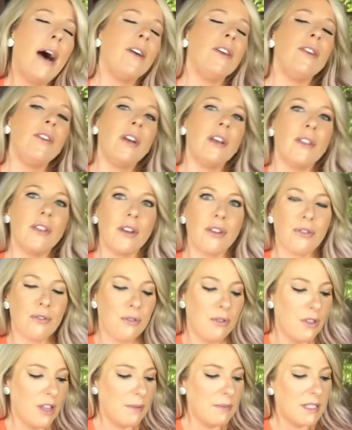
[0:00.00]
How you can look
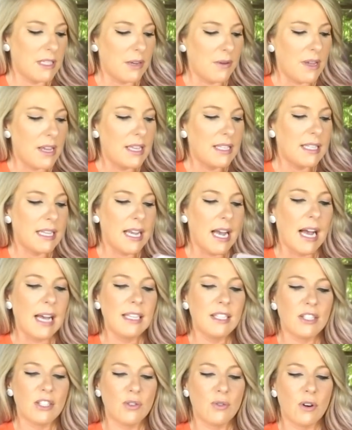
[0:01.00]
through them so easy.
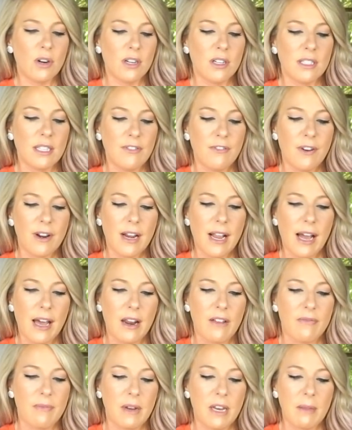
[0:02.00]
I store different
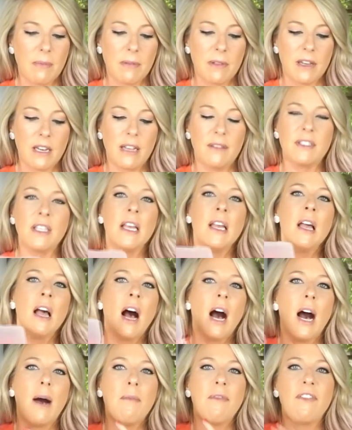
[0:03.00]
kind of manipulatives,
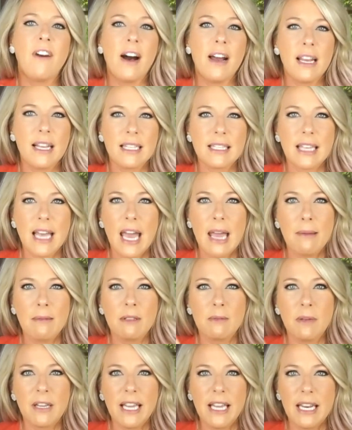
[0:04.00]
phonics
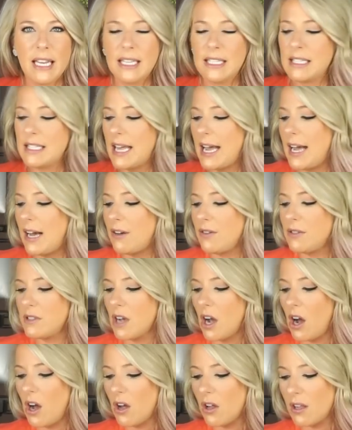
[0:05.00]
games, beginning
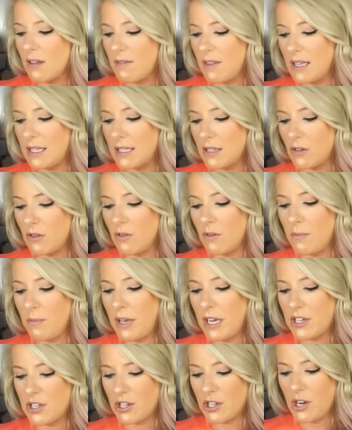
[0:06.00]
sounds. All of these little
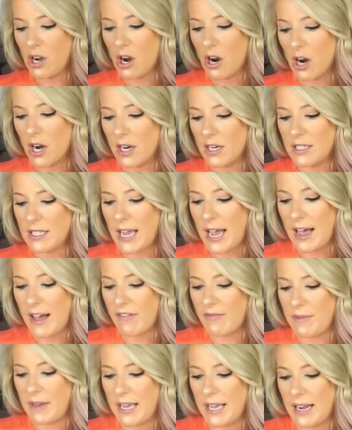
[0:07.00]
picture cards
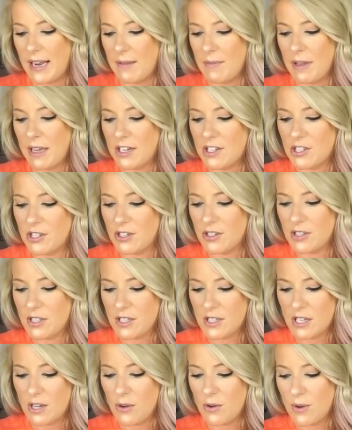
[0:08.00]
have beginning
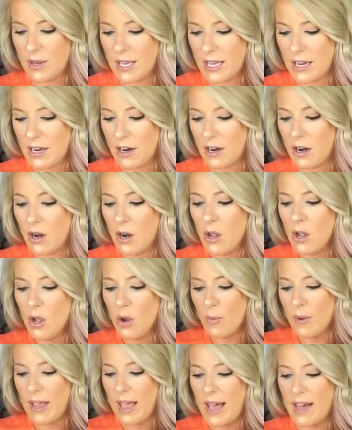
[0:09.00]
pictures. So here
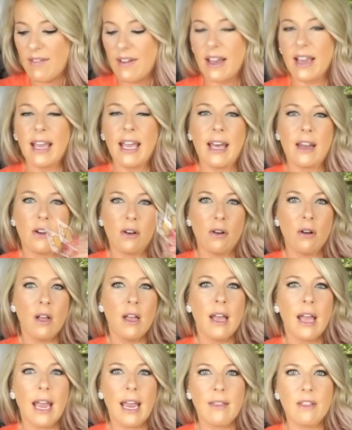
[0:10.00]
we have a kettle,
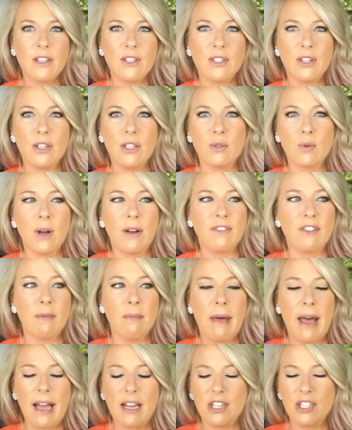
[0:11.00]
and the students will have
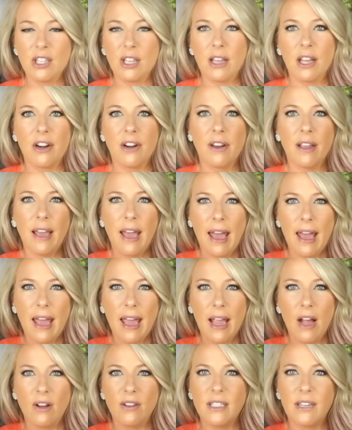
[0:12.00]
to match the letter
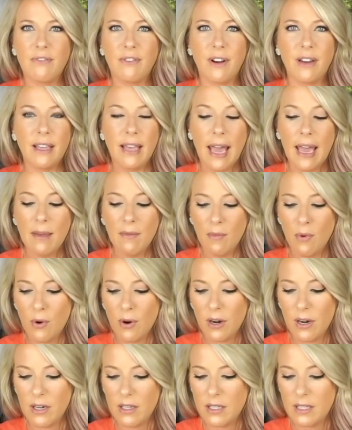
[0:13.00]
K on different game
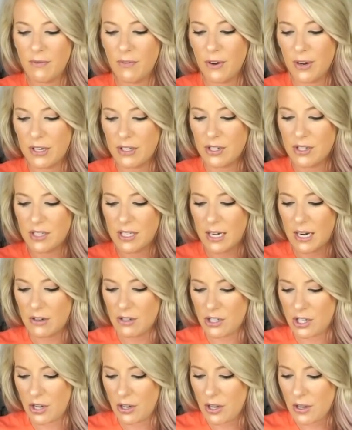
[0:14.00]
boards. If you're interested,
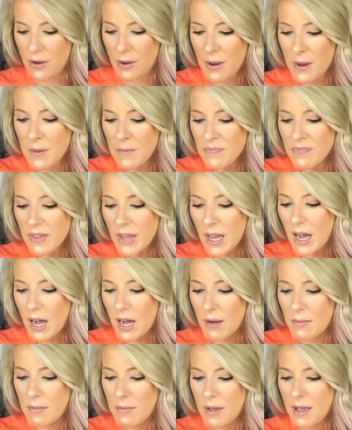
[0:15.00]
I'll show you.
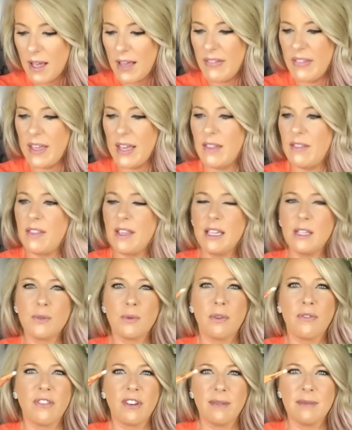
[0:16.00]
And then
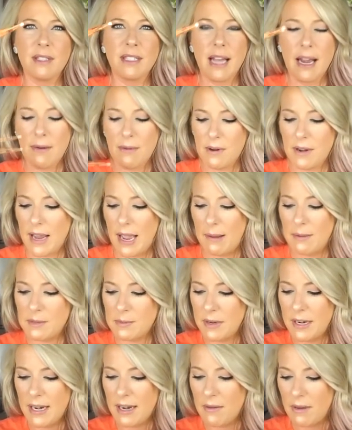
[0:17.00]
these were from sight word
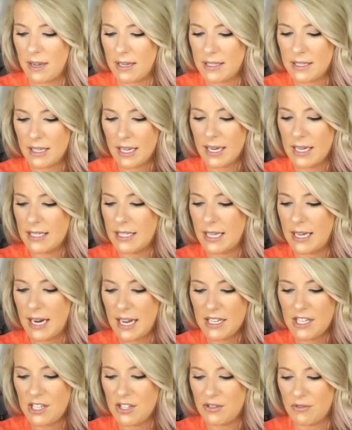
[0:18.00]
games. But anyways, like I
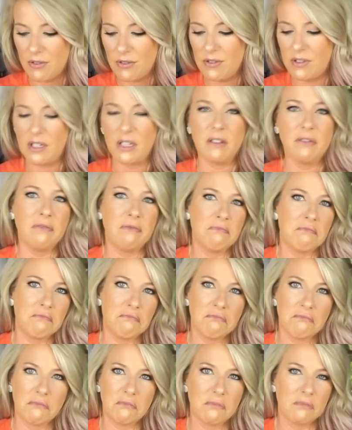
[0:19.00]
said, I just throw stuff
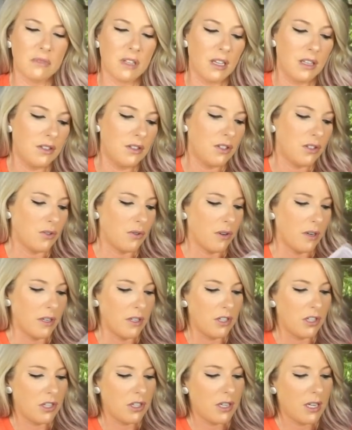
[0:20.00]
in
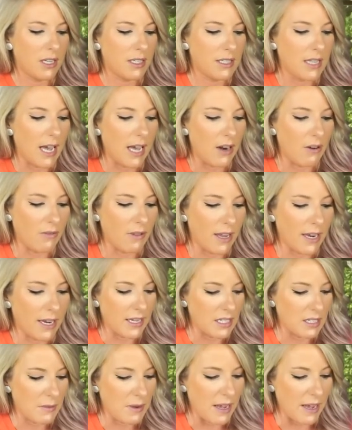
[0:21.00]
storage because I
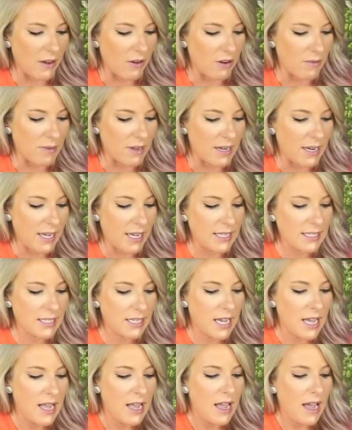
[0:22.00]
like it to be out on my
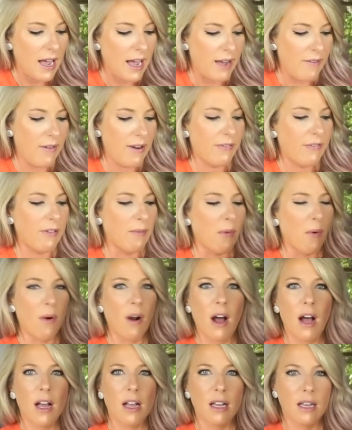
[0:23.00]
desk. I have different
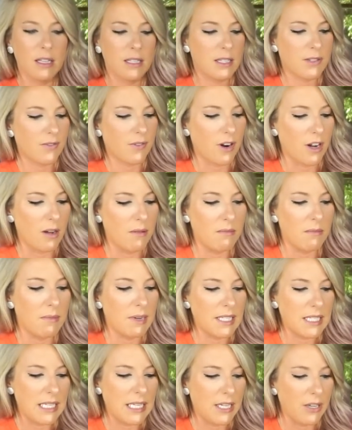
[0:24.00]
maracas
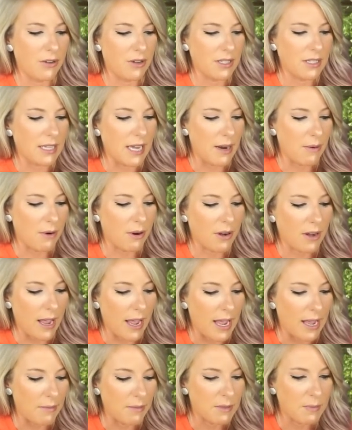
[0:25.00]
from my Cinco to Sight Word
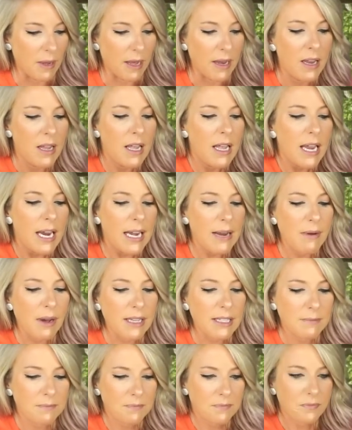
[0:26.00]
games. But
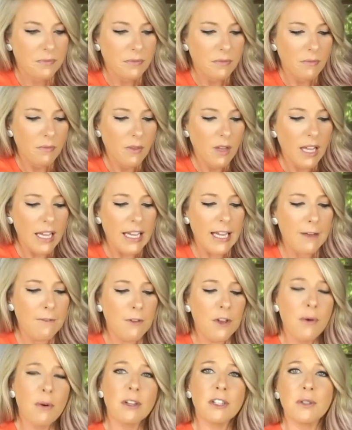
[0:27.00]
anyways,
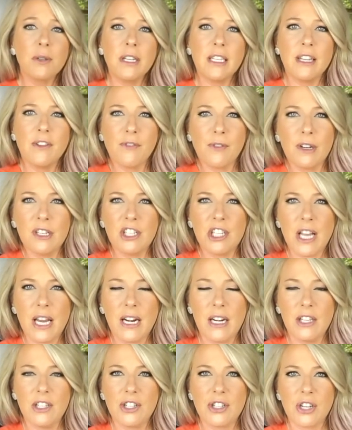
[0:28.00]
if you are doing
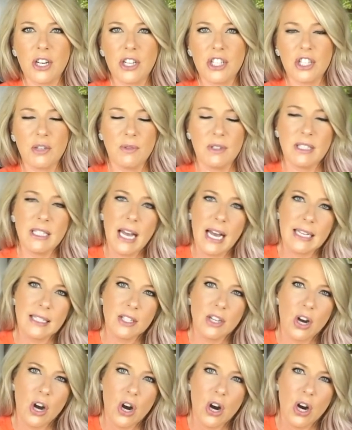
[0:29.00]
differentiated instruction with
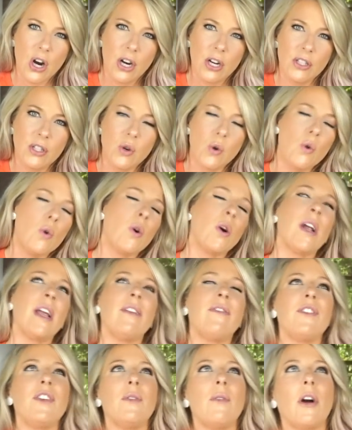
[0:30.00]
task cards, or
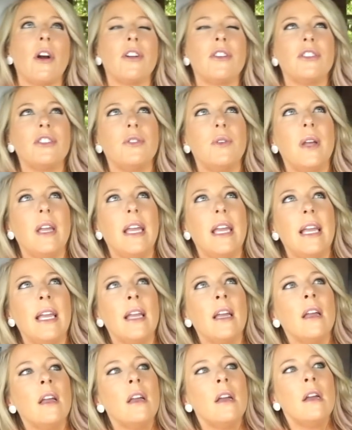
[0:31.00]
if you are
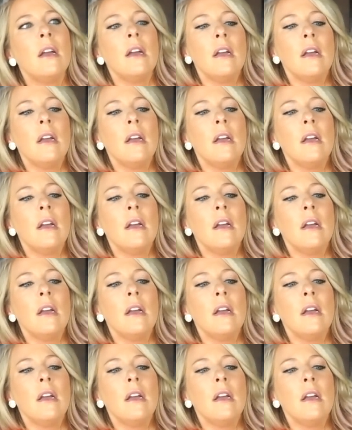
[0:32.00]
doing